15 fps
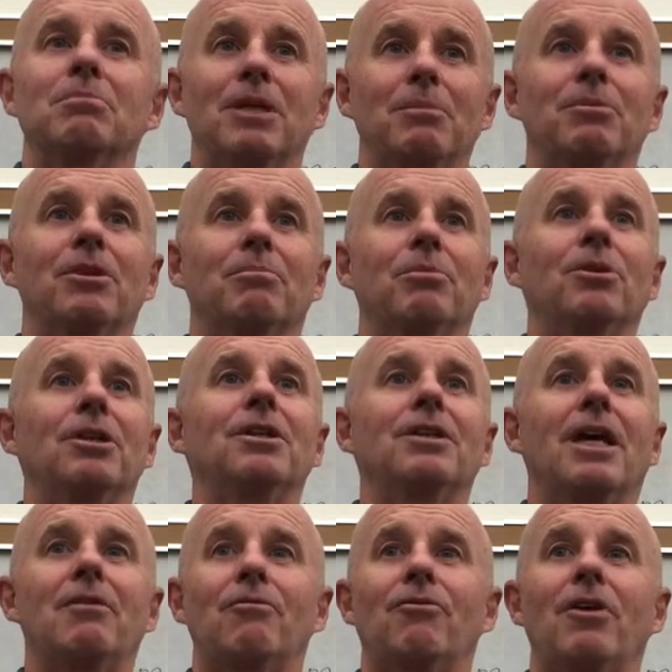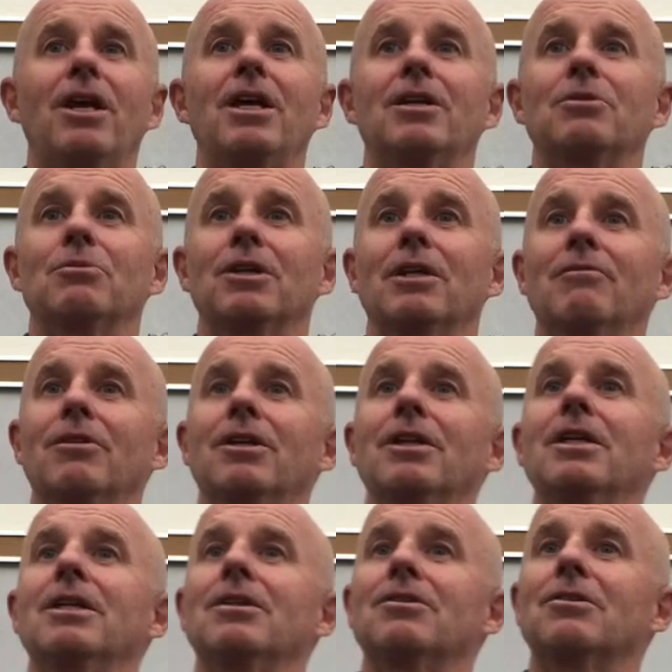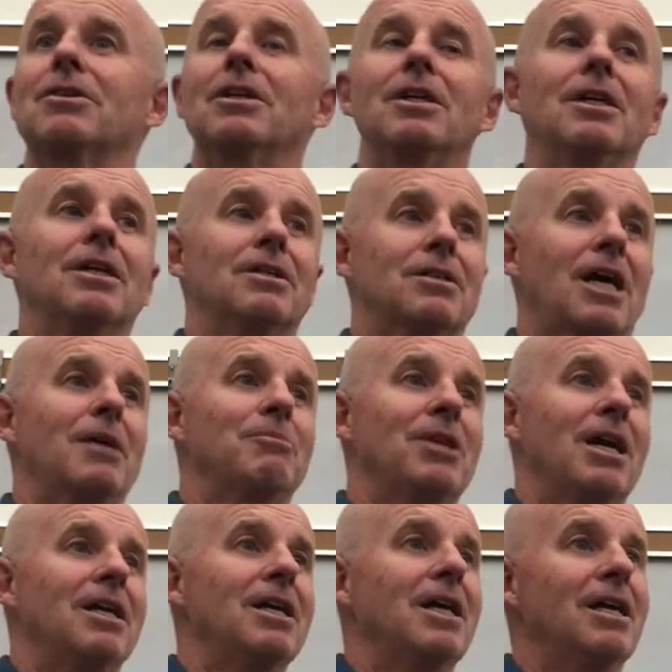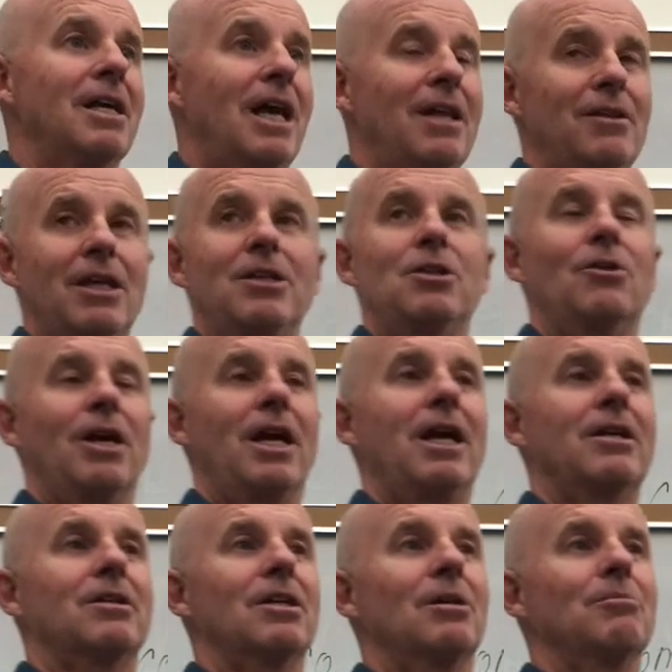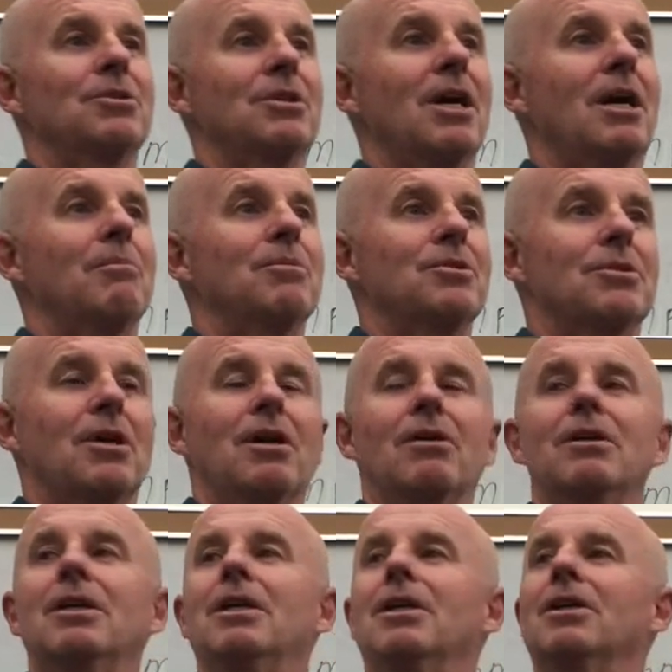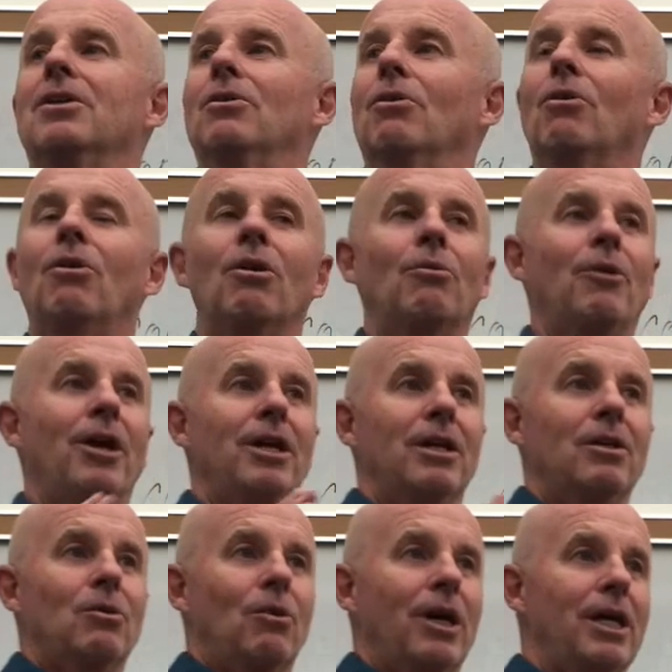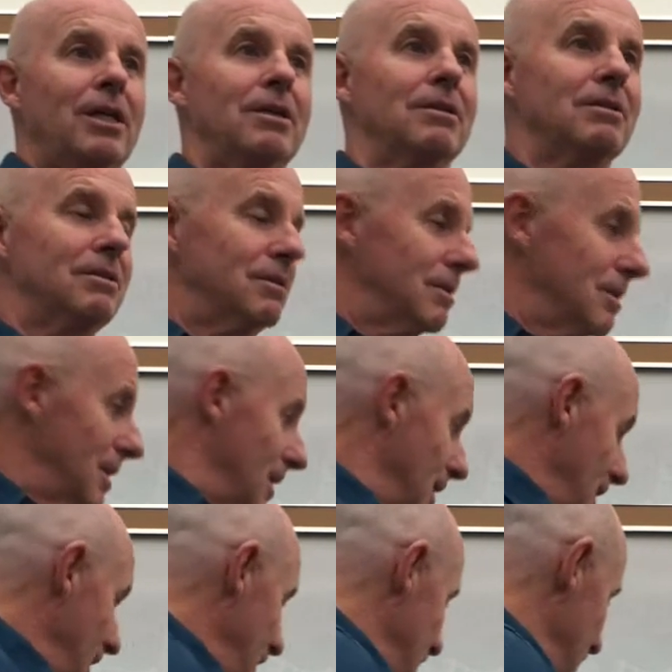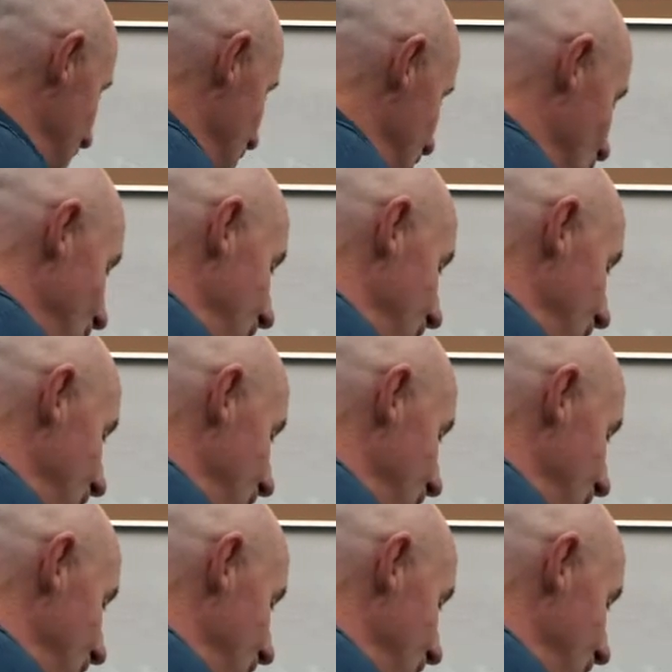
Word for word: People that put in that phrase, whatever it is, type that in, and then your ad comes up. So you're already quite, you're